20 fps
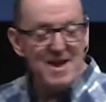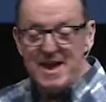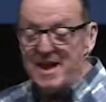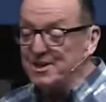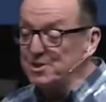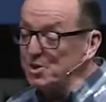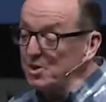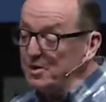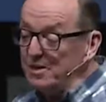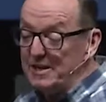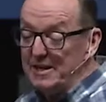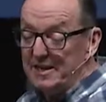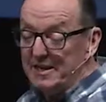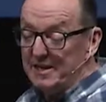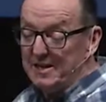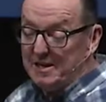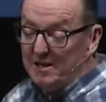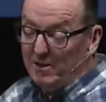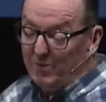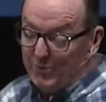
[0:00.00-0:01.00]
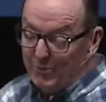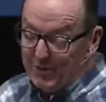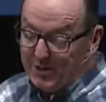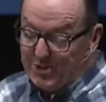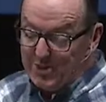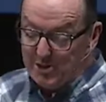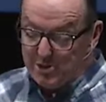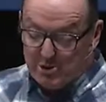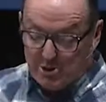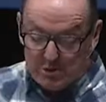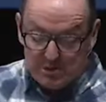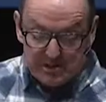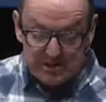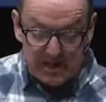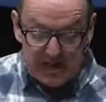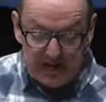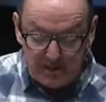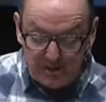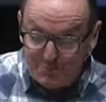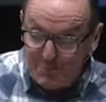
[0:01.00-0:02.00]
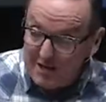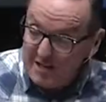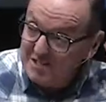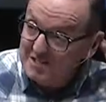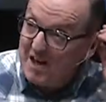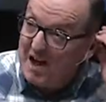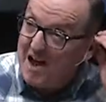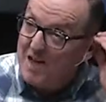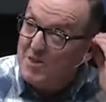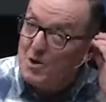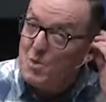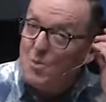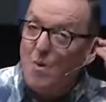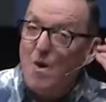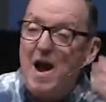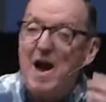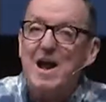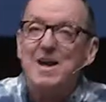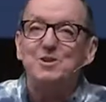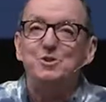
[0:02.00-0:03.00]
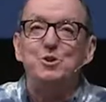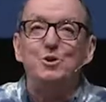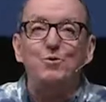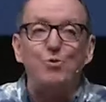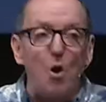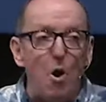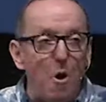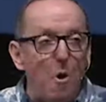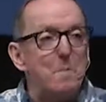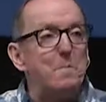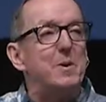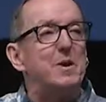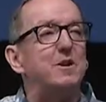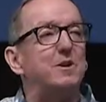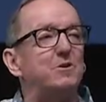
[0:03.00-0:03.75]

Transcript: And so you need to deal with those things, because otherwise you've opened a